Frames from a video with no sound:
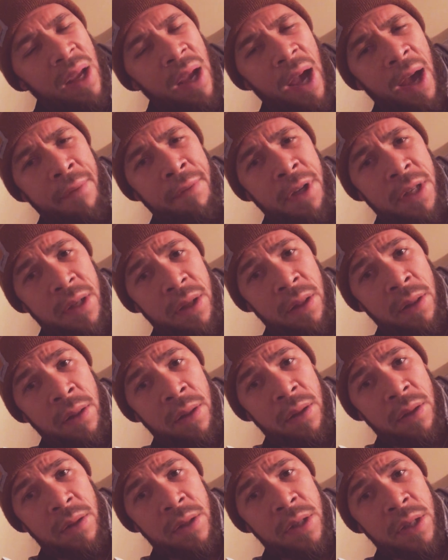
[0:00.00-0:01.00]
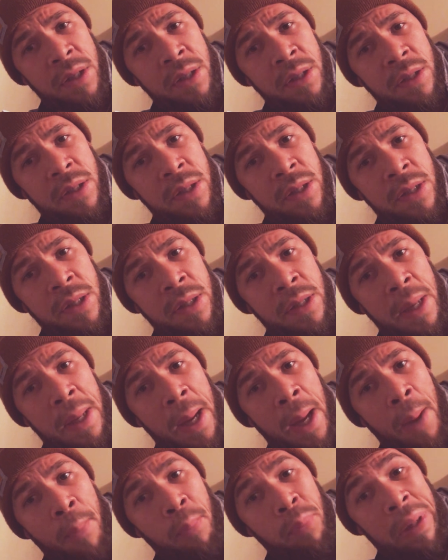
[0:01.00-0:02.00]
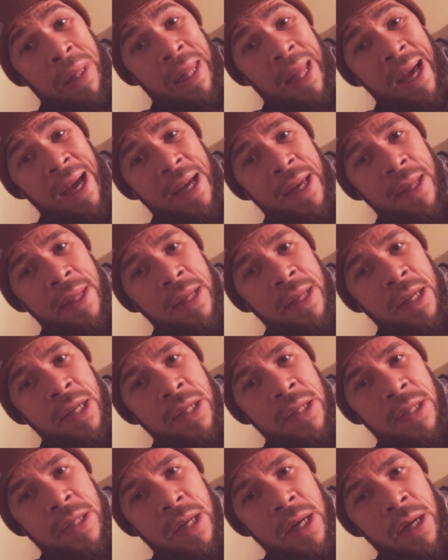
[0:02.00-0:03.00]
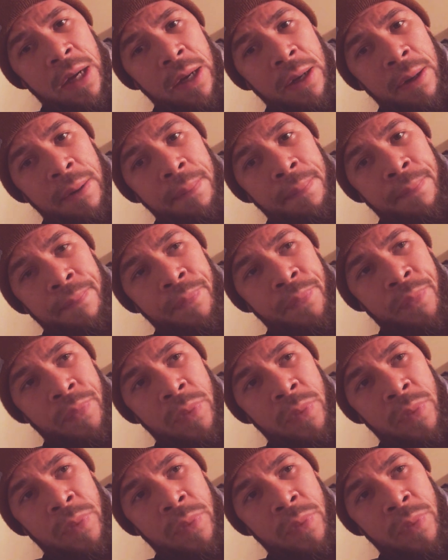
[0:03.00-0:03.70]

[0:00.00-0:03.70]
having to to to apply these um,